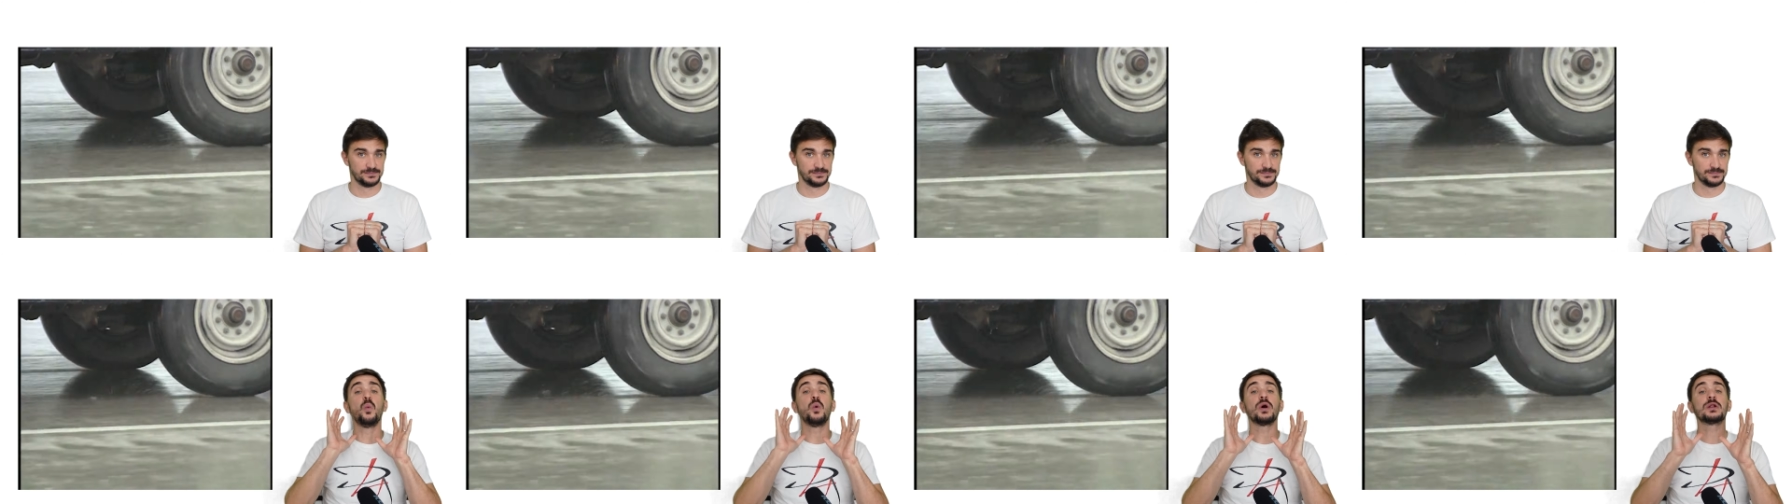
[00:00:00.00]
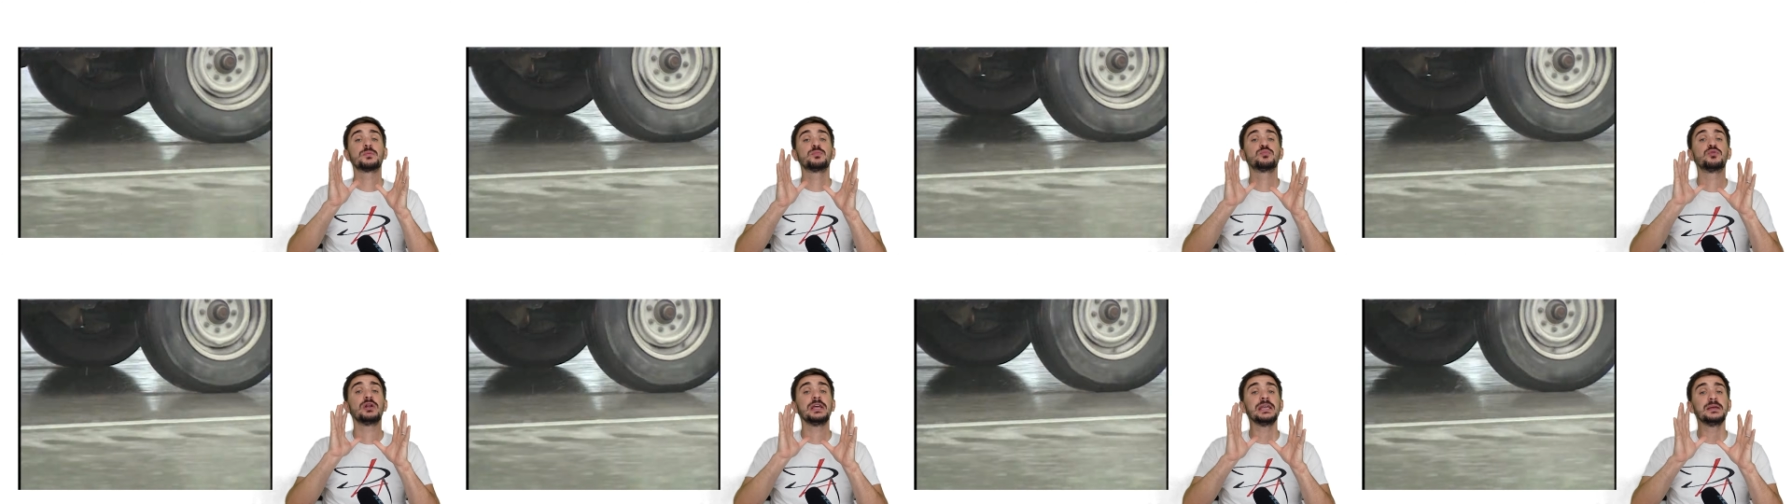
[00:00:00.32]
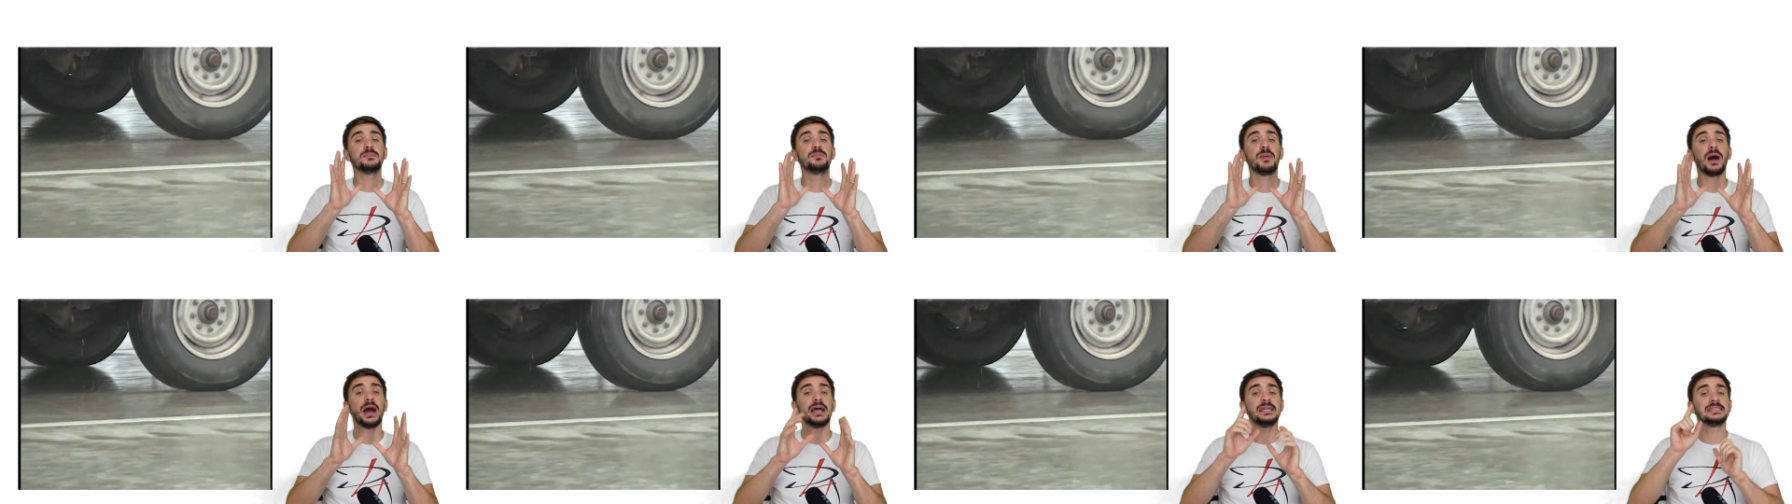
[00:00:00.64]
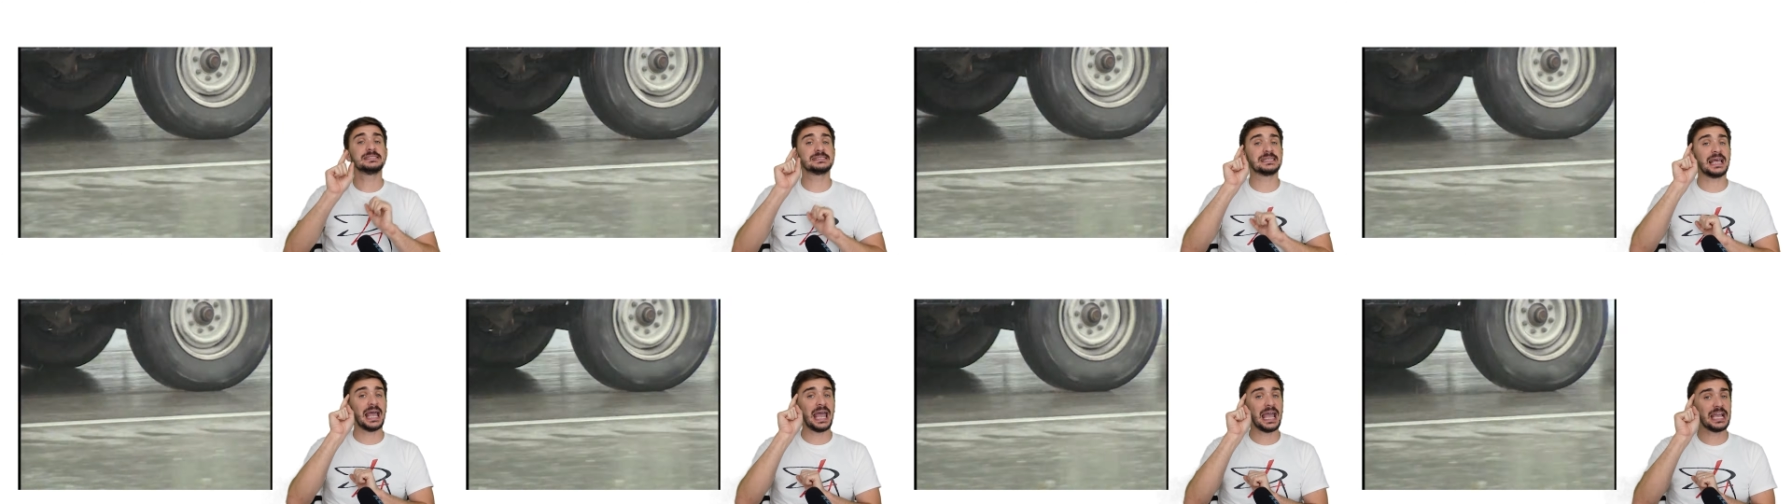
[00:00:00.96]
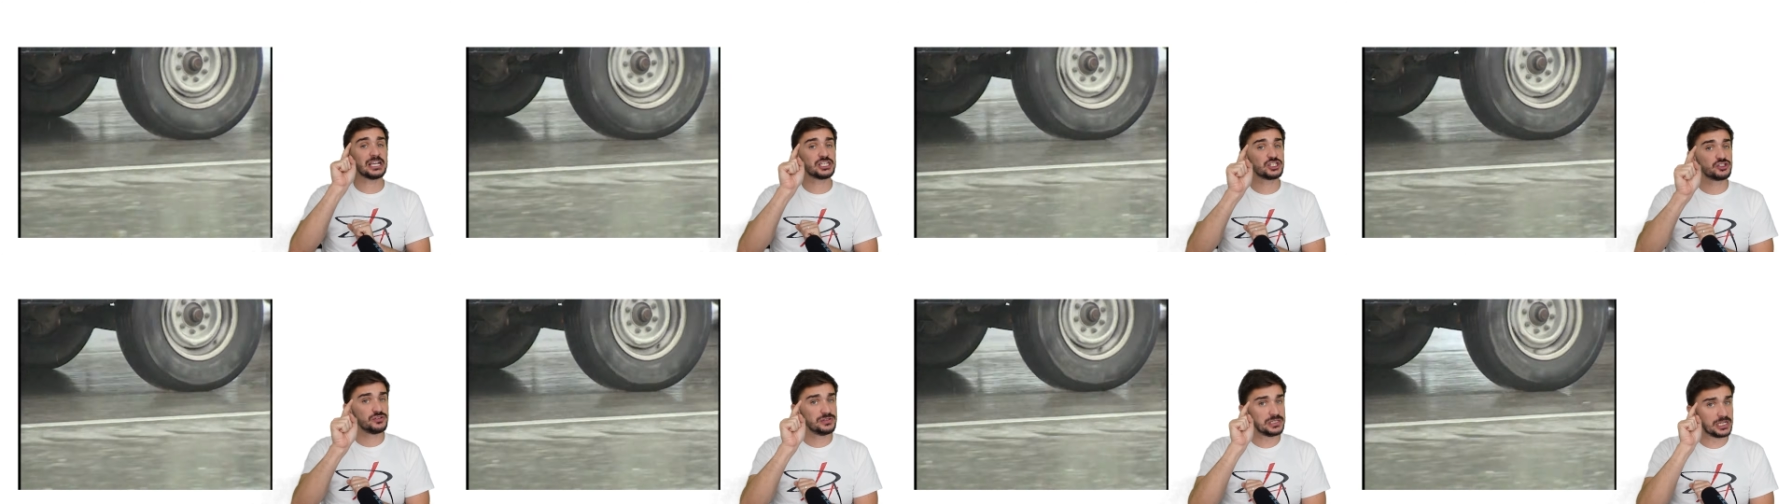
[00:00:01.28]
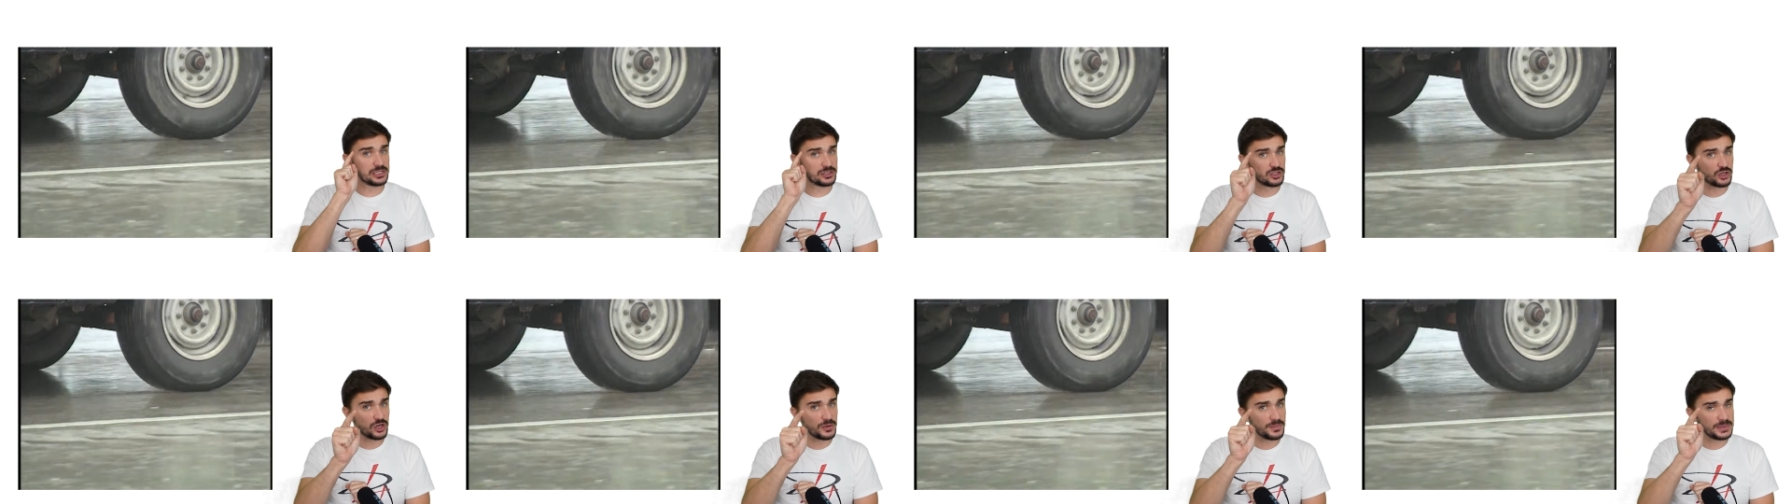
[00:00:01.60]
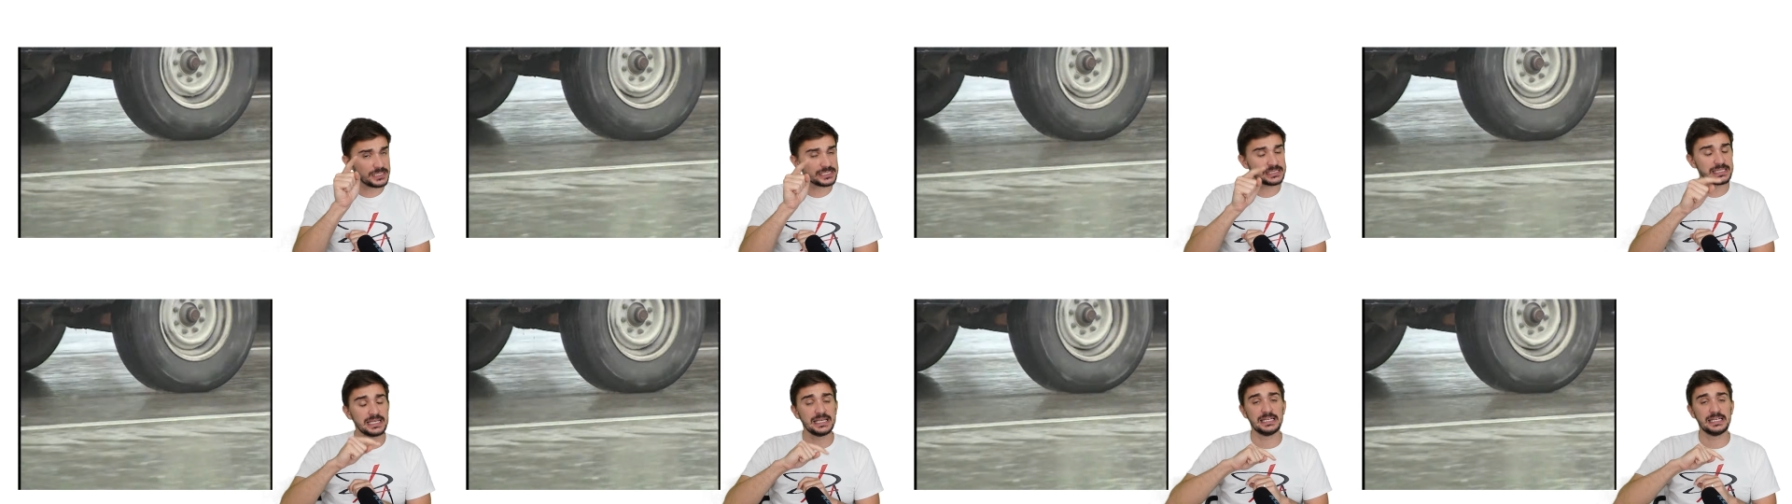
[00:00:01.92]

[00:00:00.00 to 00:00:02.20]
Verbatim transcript: What brake bias actually determines